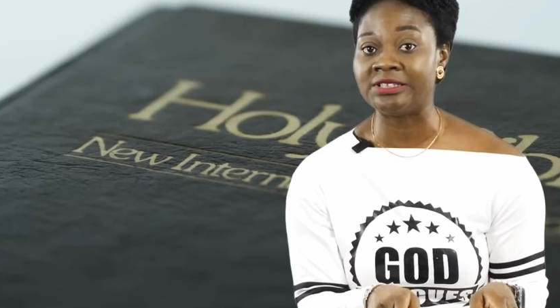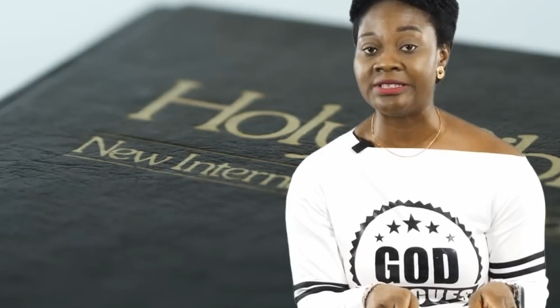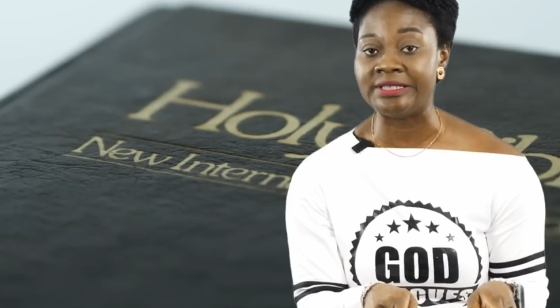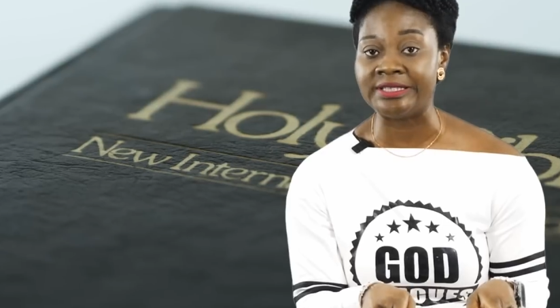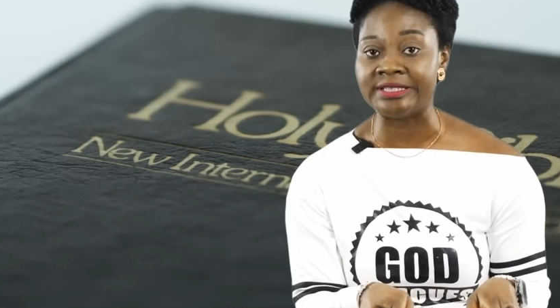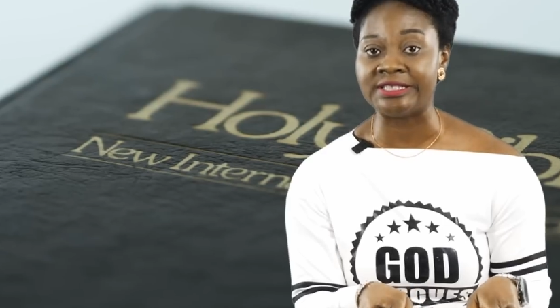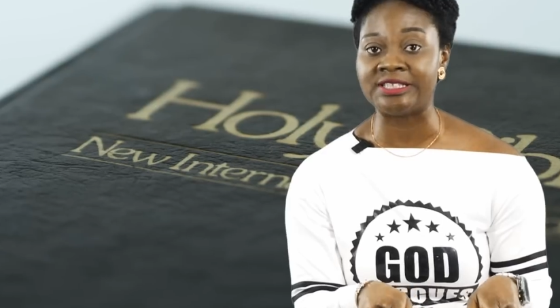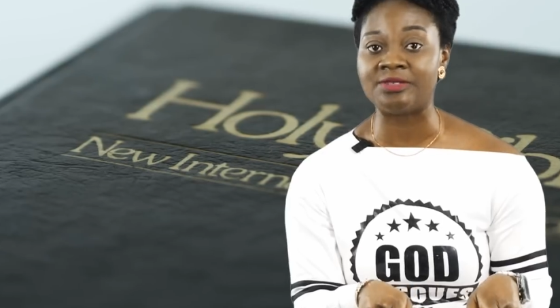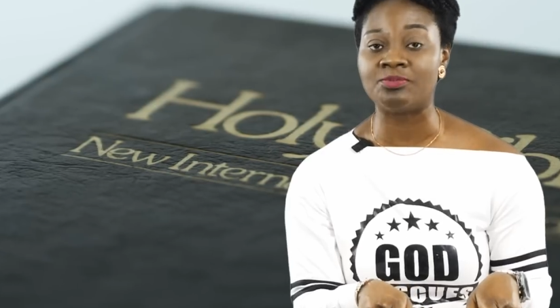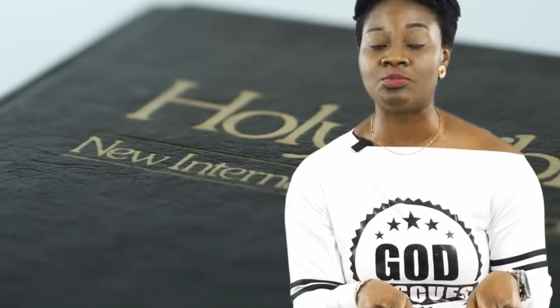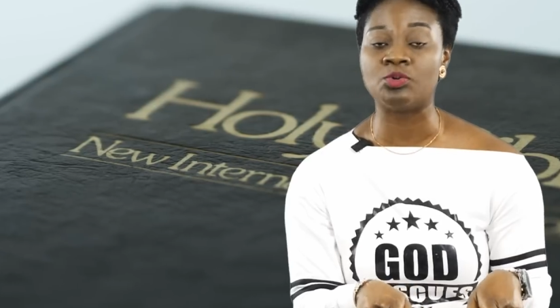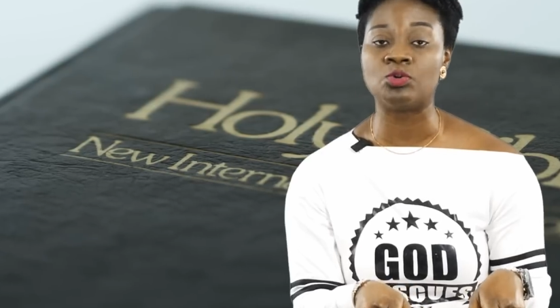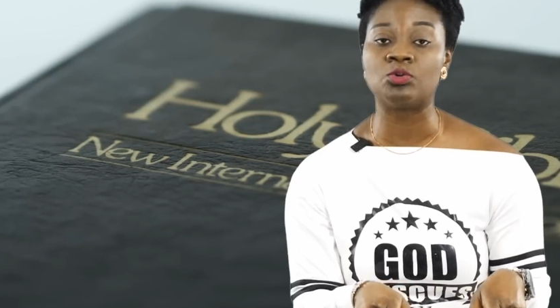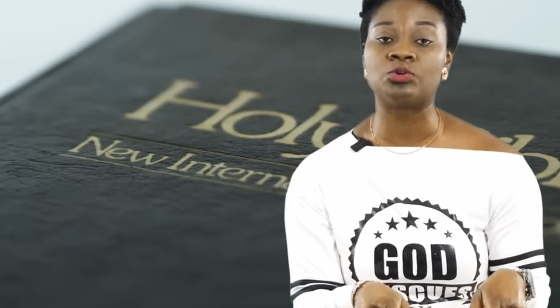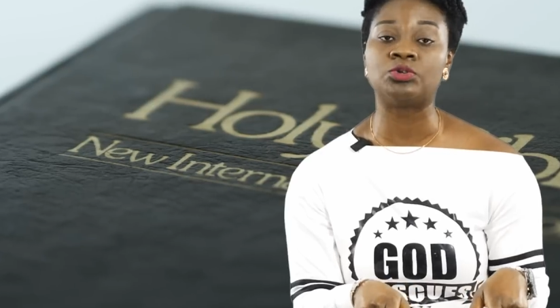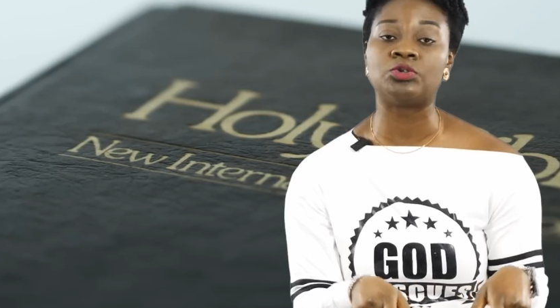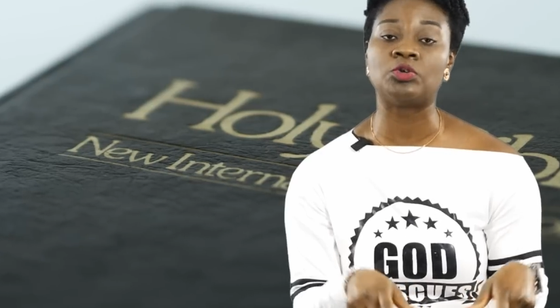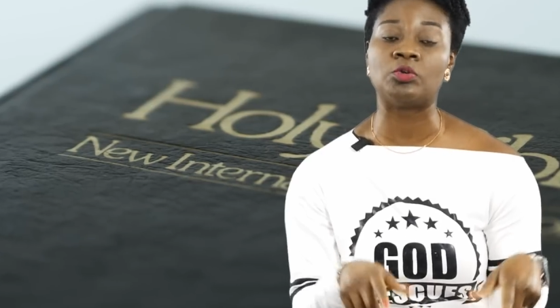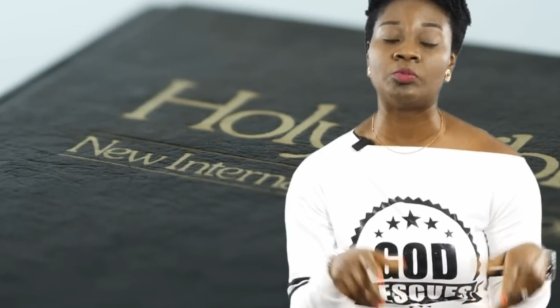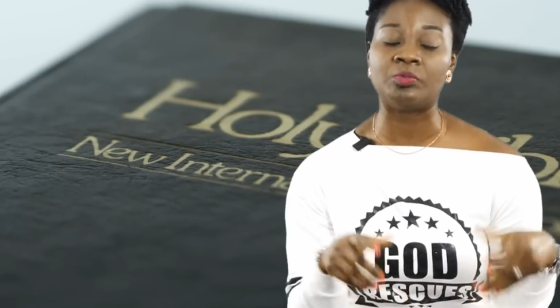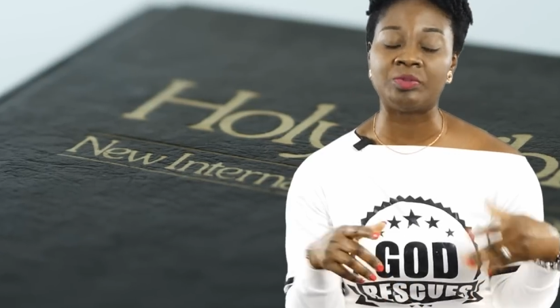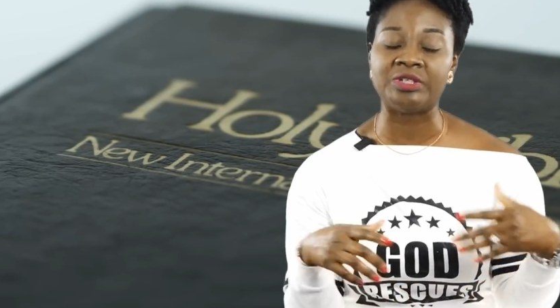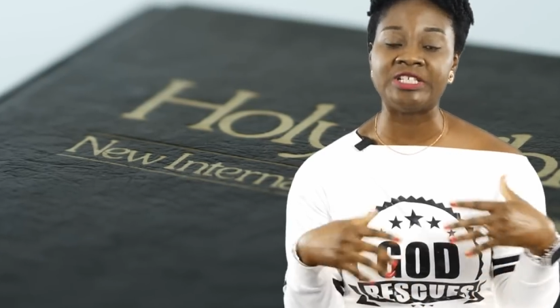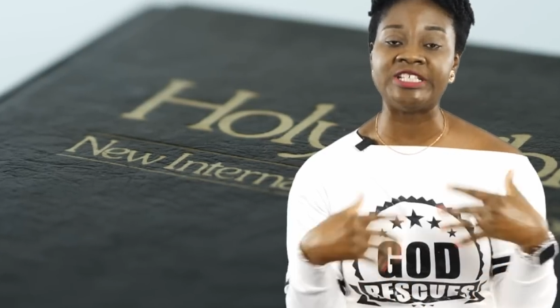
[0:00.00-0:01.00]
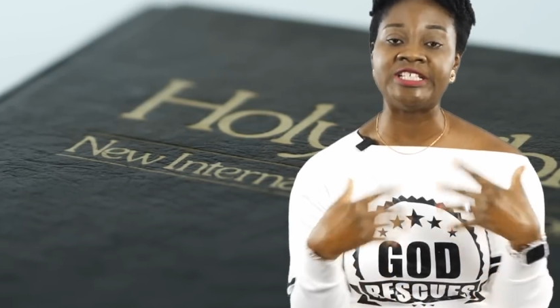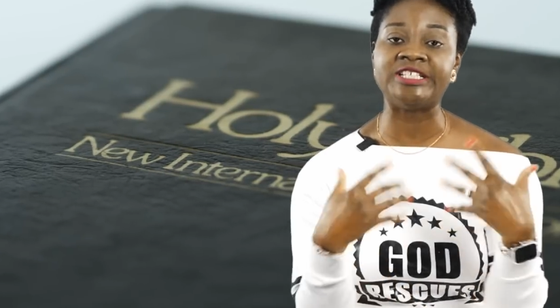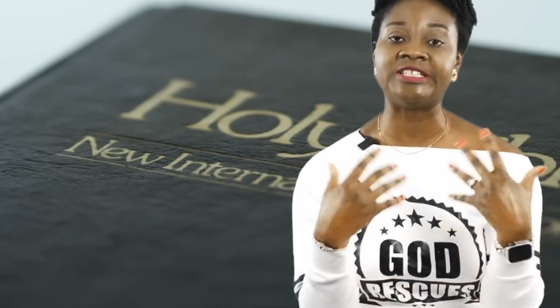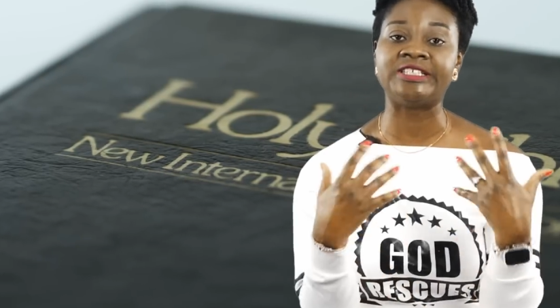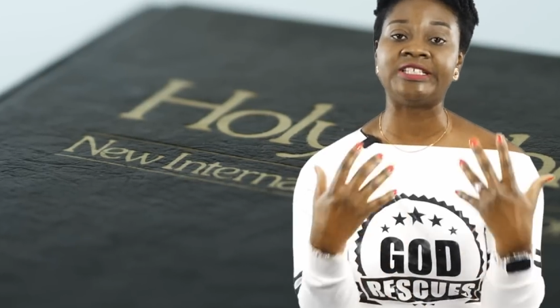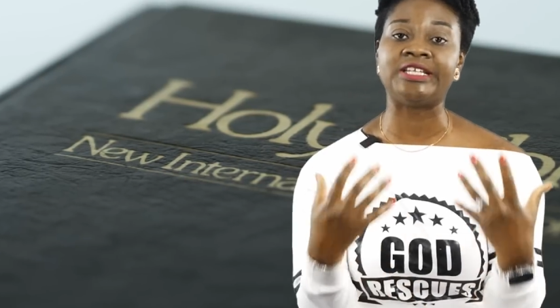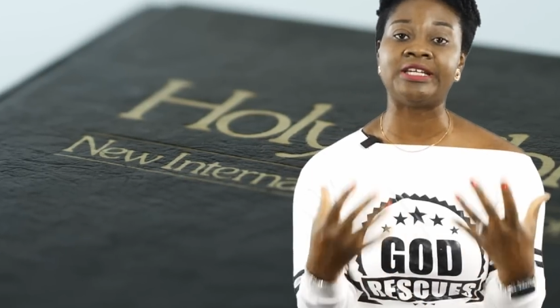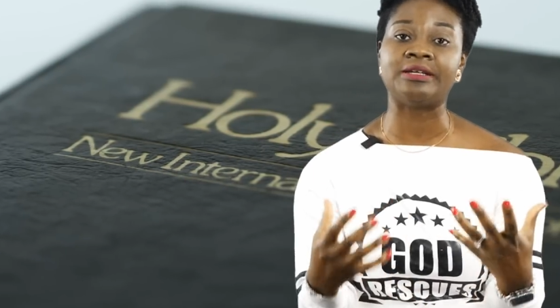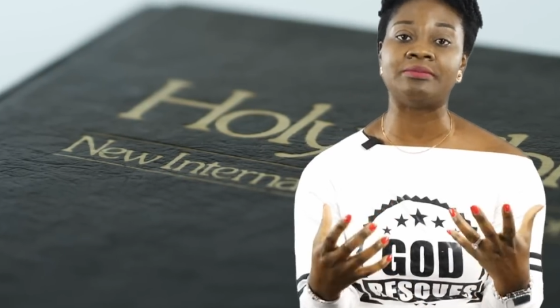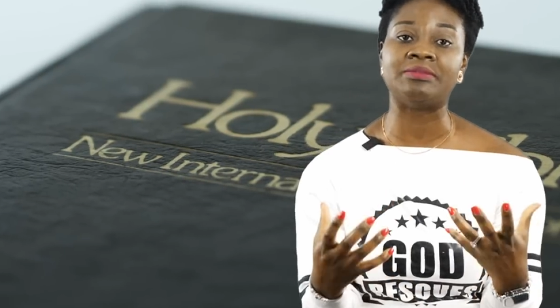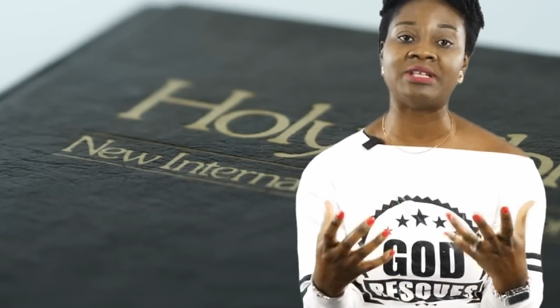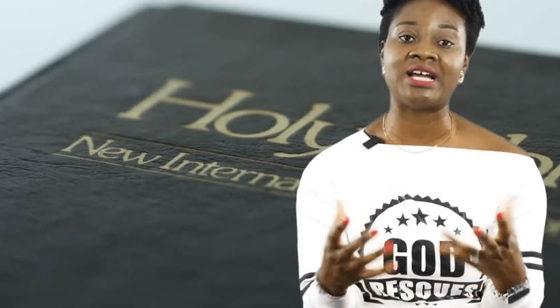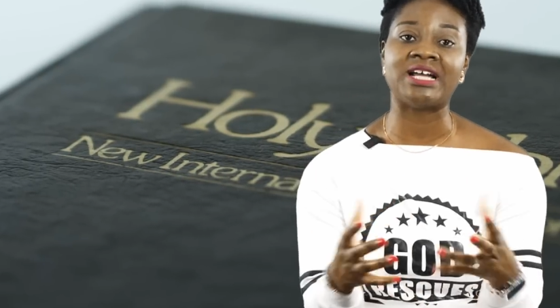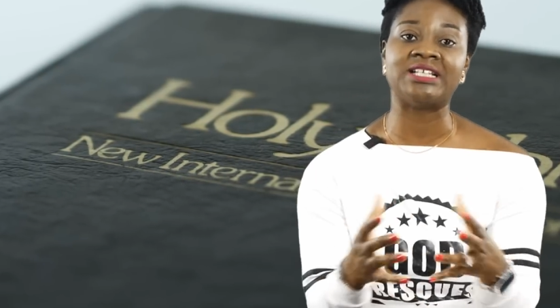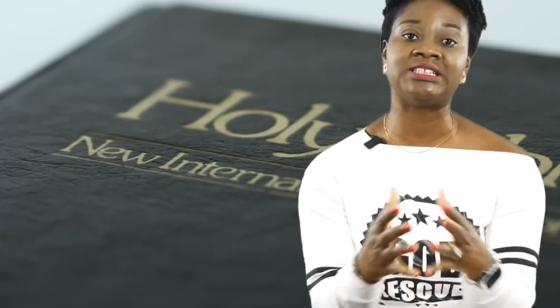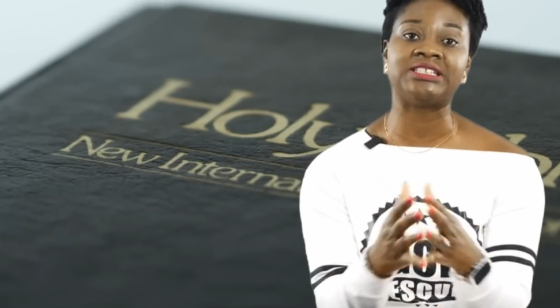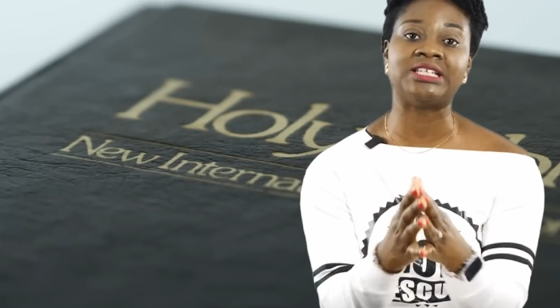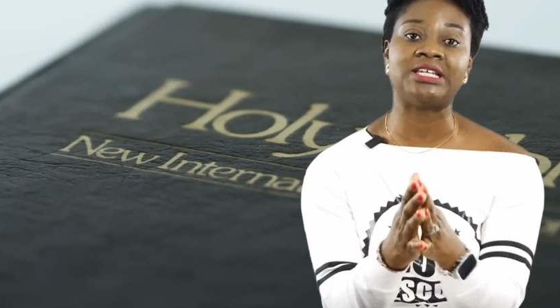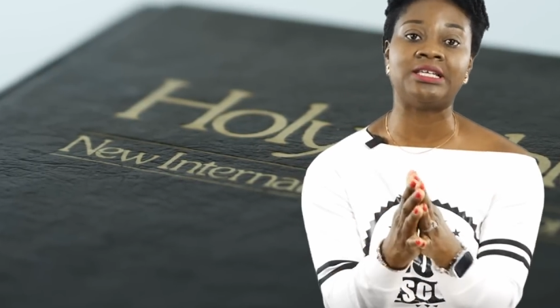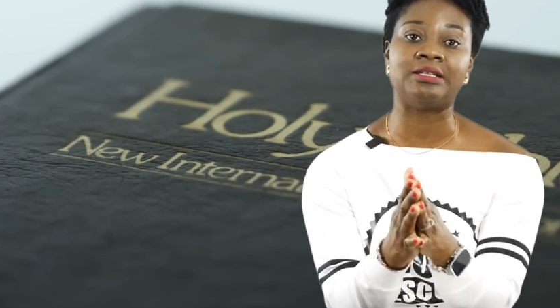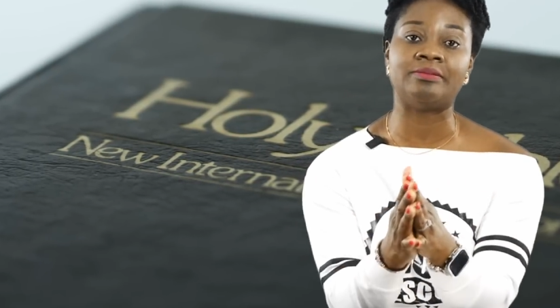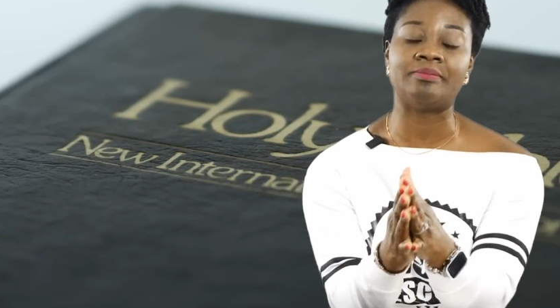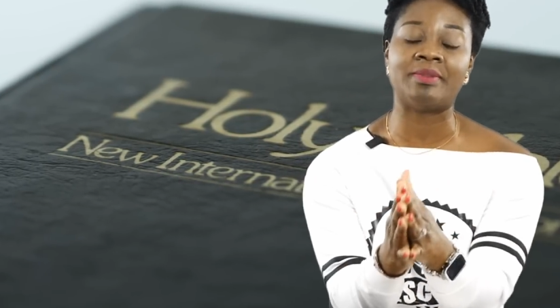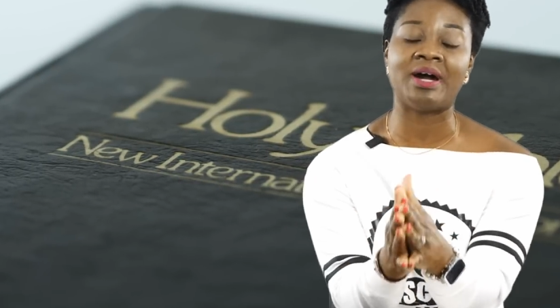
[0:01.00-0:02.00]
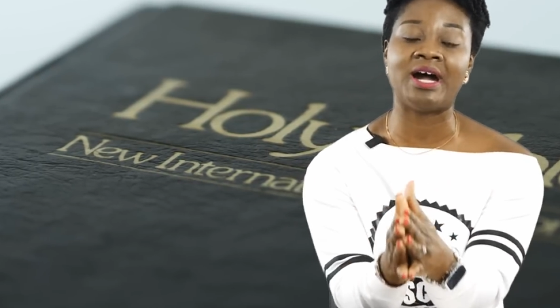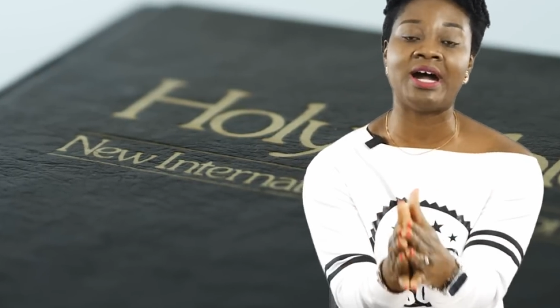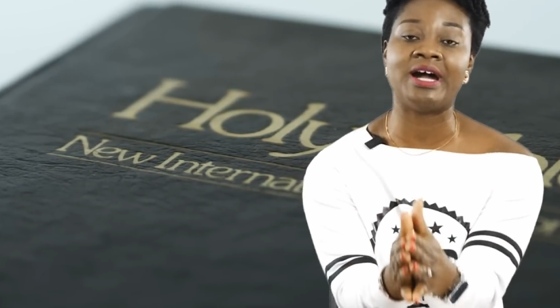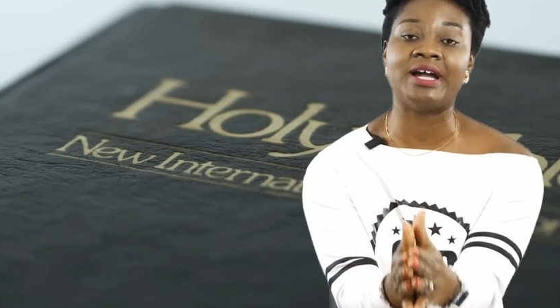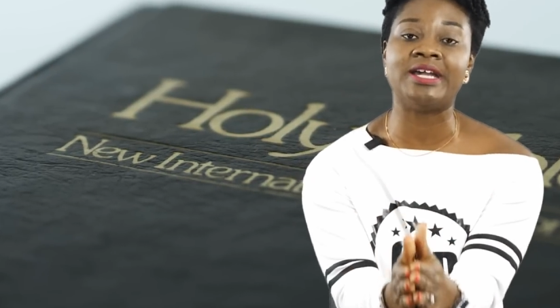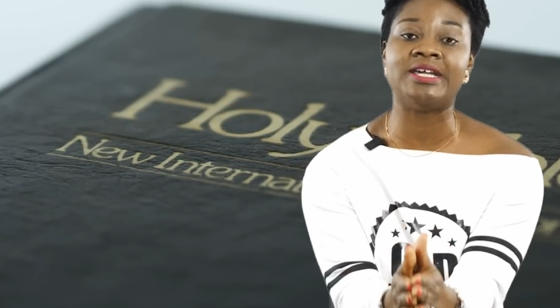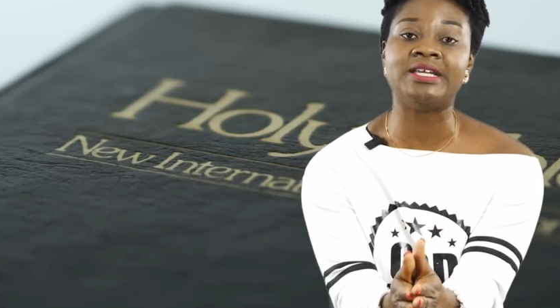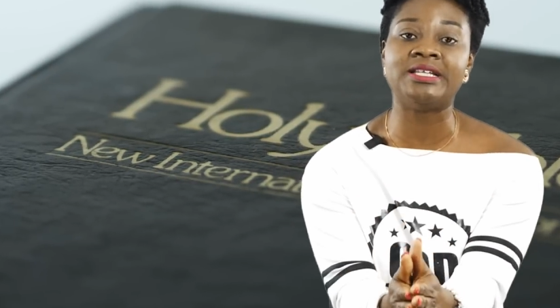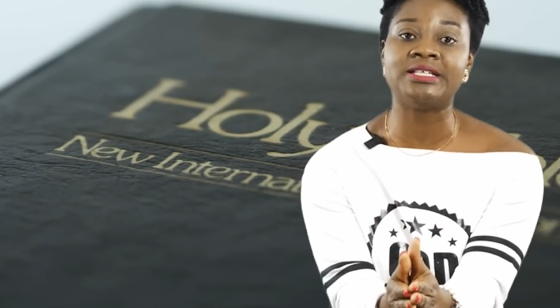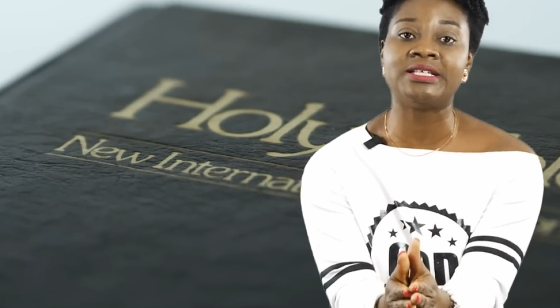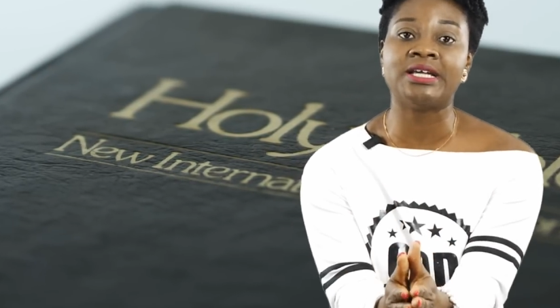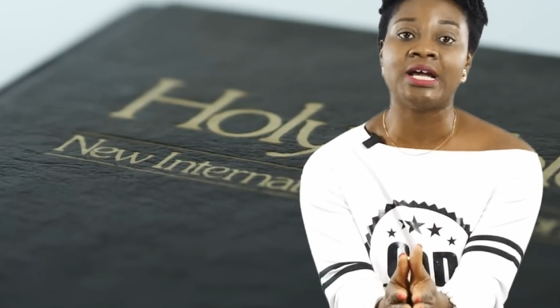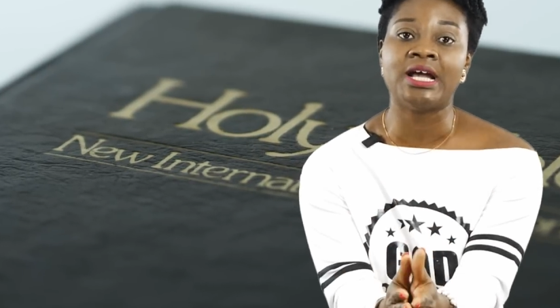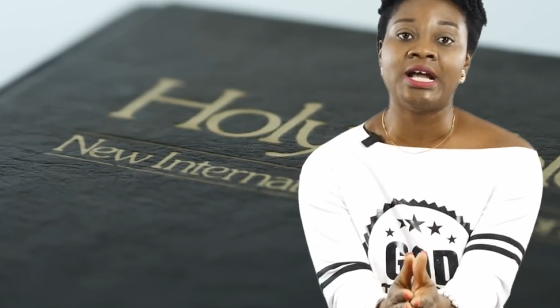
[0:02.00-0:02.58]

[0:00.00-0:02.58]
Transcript: this book. So please keep that in mind.